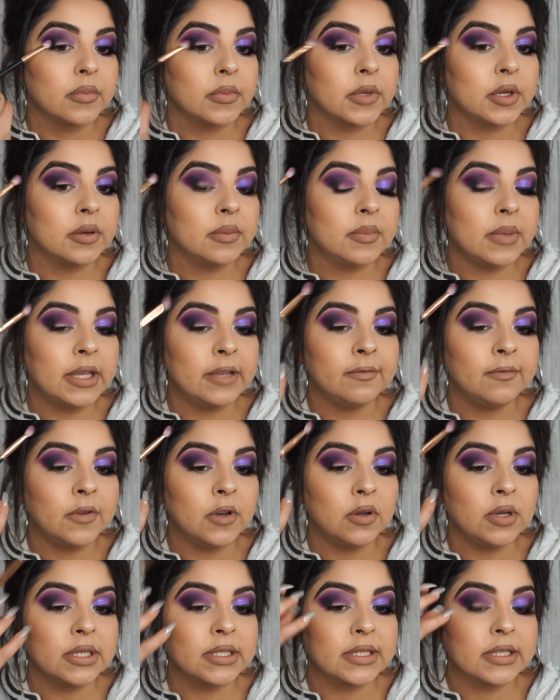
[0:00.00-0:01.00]
Your main
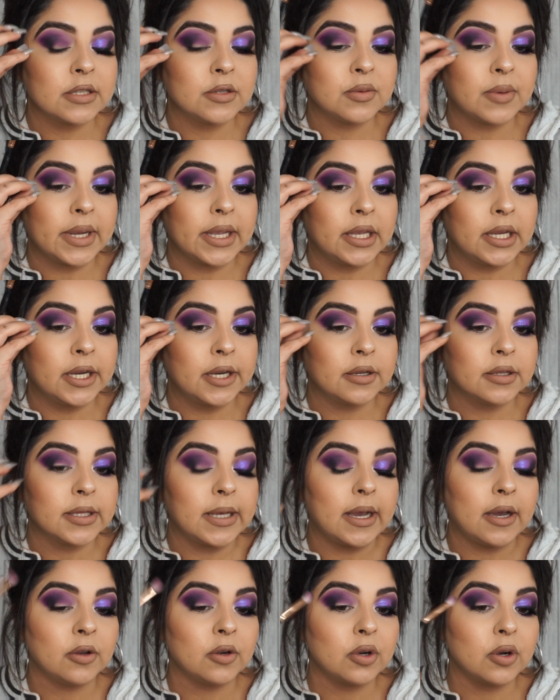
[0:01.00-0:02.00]
focus is right here in the
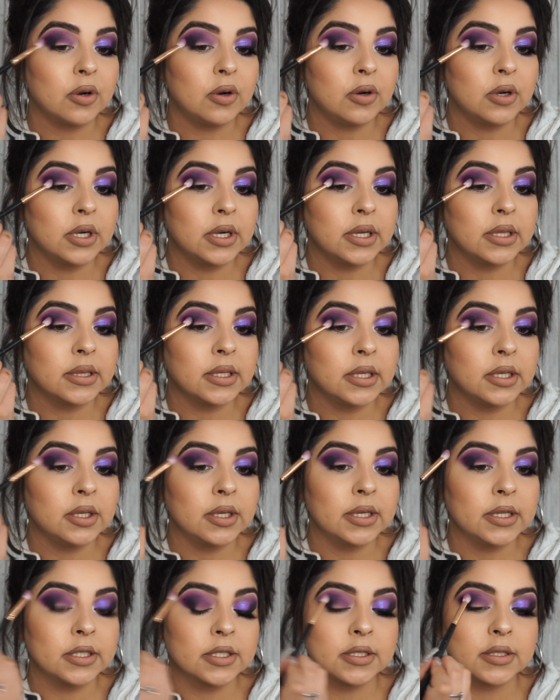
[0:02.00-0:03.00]
outer corner, and then you
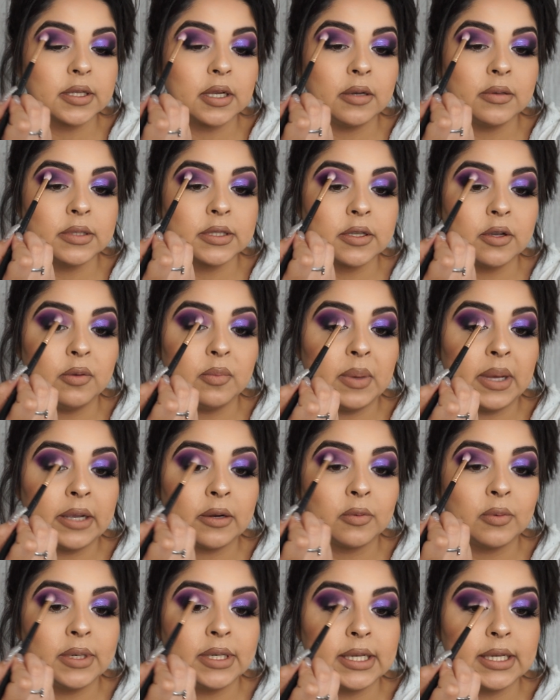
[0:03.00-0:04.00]
can just always go
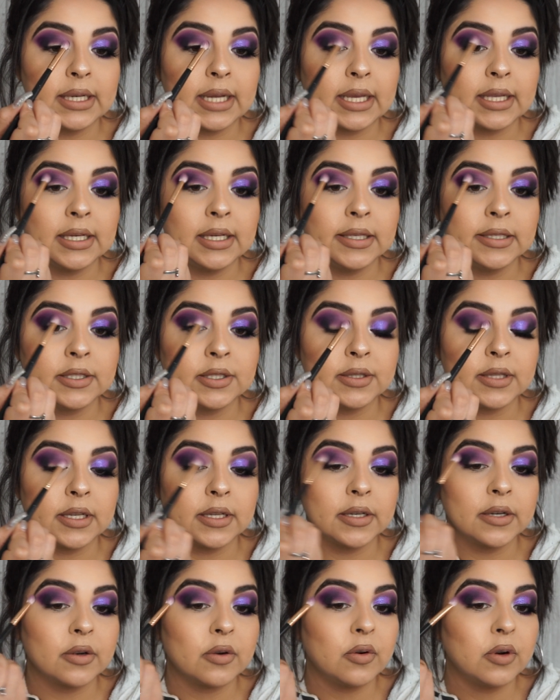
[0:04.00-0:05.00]
back really lightly to the
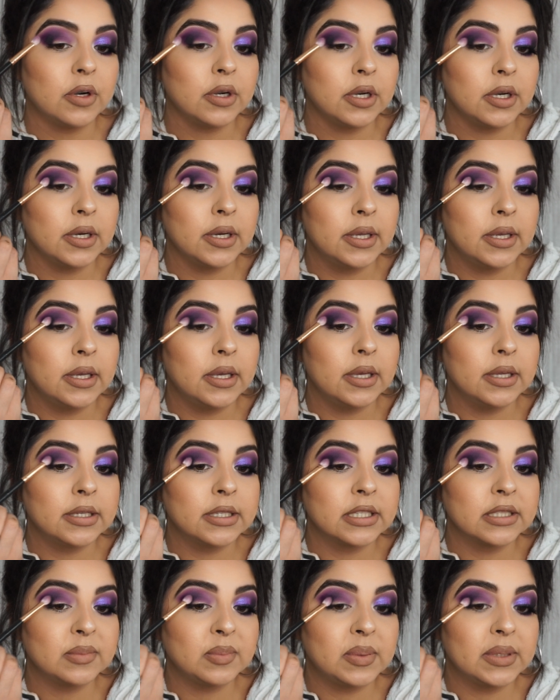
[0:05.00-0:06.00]
inner corner and
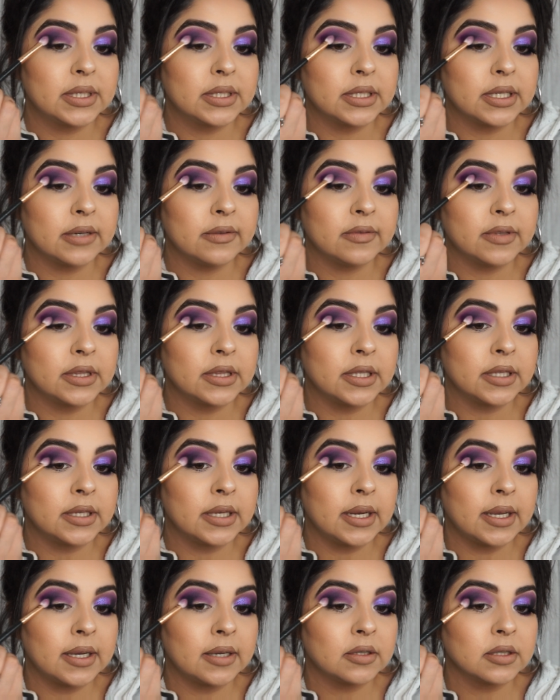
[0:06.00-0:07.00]
just blend
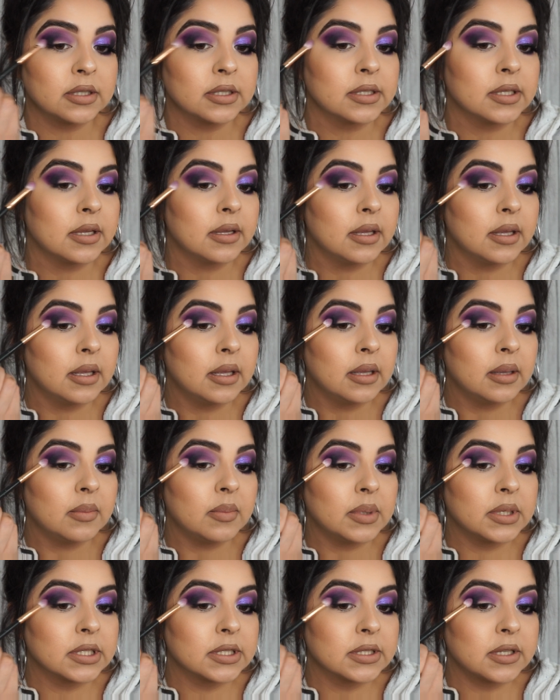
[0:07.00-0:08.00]
everything out.
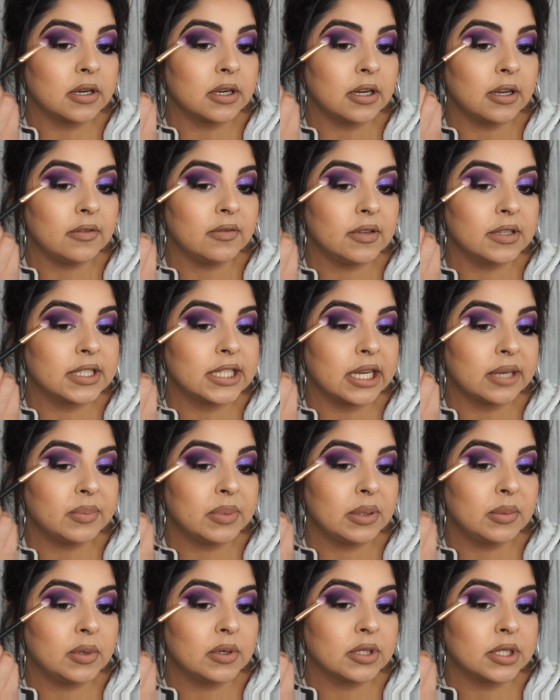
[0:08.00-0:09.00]
But start off with
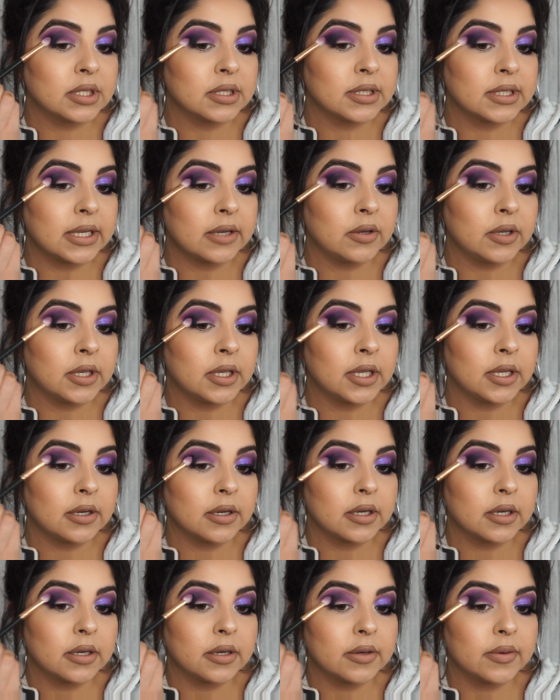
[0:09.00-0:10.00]
tapping motions out
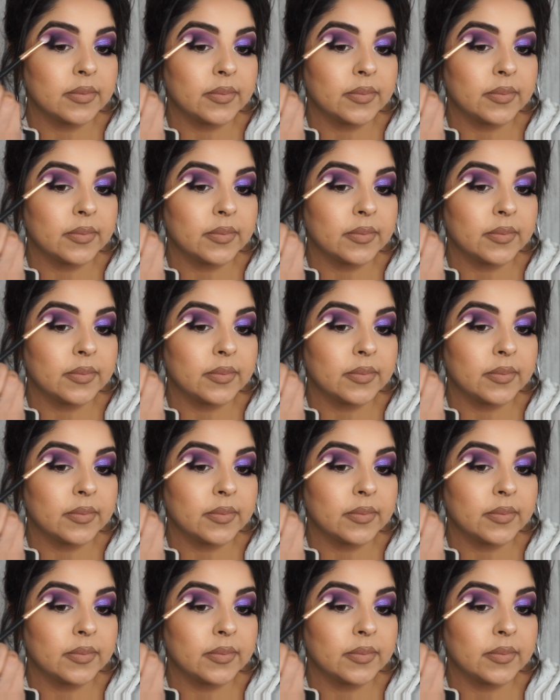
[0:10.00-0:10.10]
here.